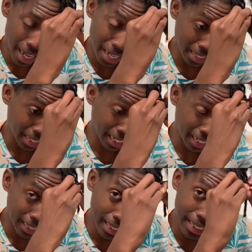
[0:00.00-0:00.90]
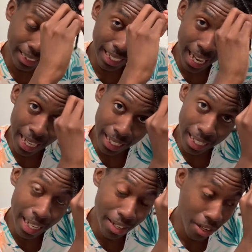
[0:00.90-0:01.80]
hey, say this,
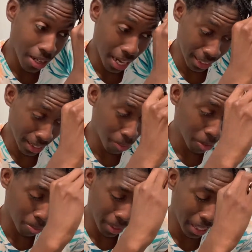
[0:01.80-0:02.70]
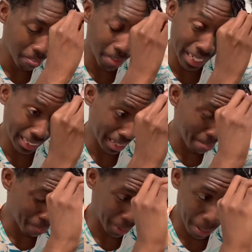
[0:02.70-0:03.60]
that, and your content would be
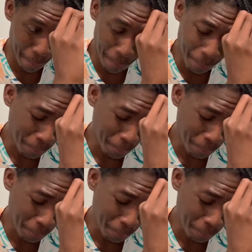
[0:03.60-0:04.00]
amazing, but